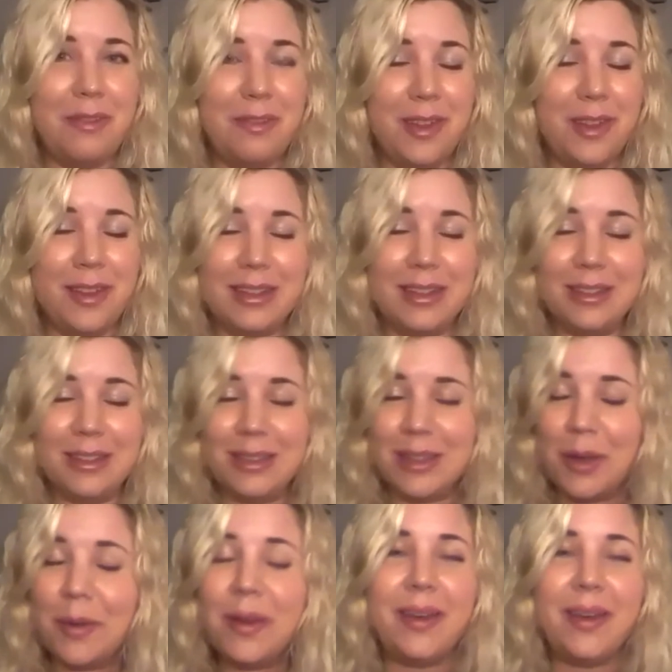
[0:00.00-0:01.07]
feeling
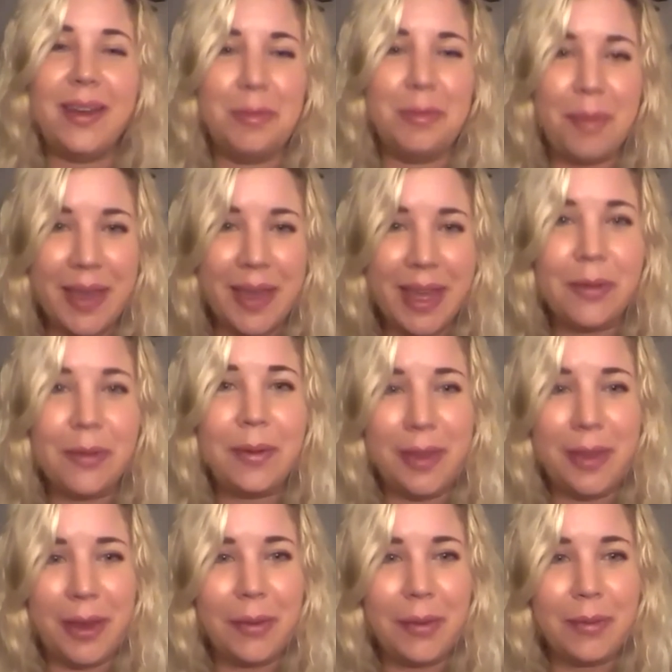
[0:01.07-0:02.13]
so good being here with
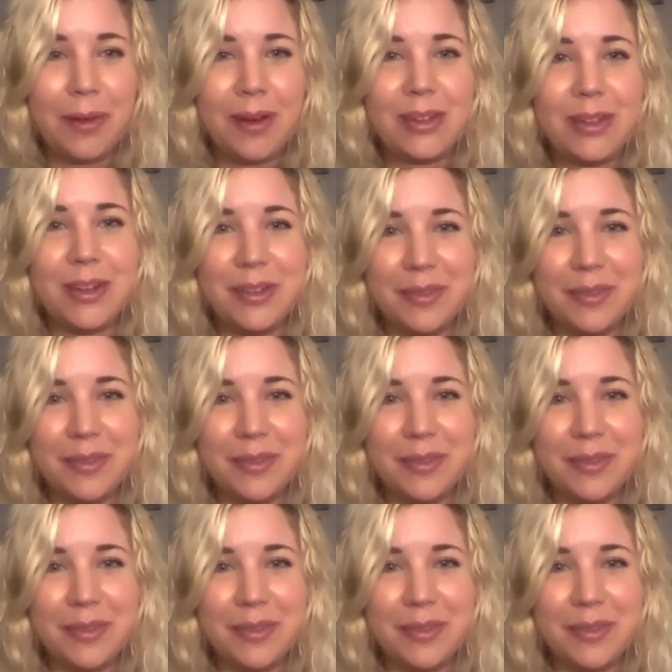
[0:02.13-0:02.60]
you, Roger.